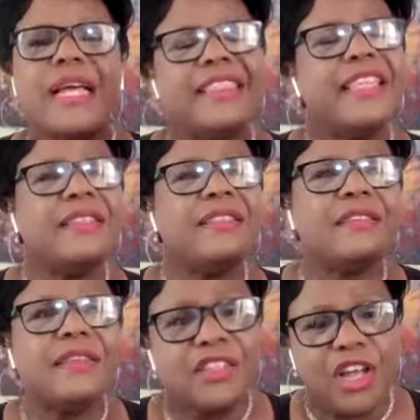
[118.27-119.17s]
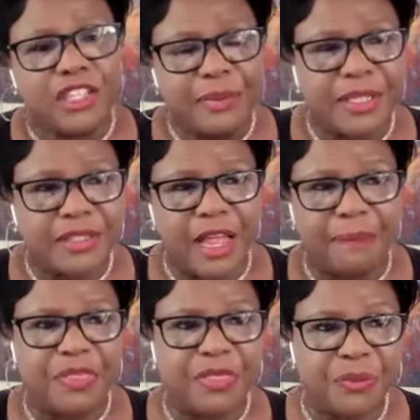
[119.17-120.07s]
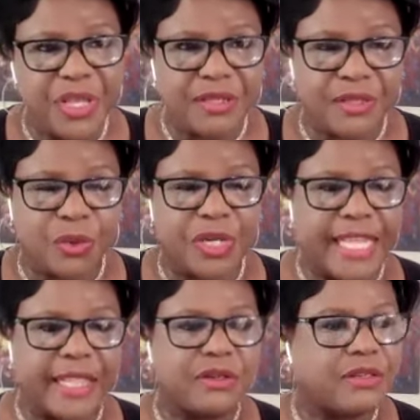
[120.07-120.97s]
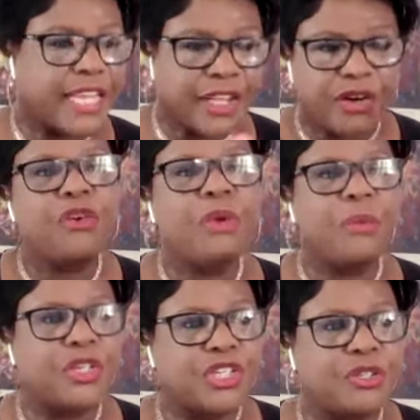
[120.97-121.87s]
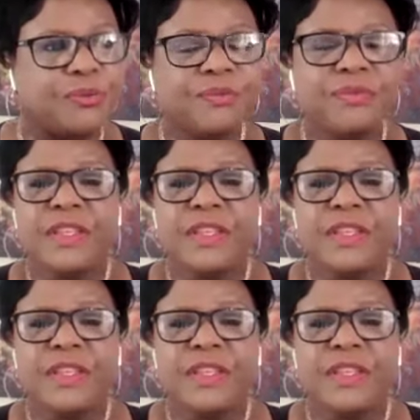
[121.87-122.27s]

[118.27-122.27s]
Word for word: I think he, he talked about the top three storytellers, and I can only remember two.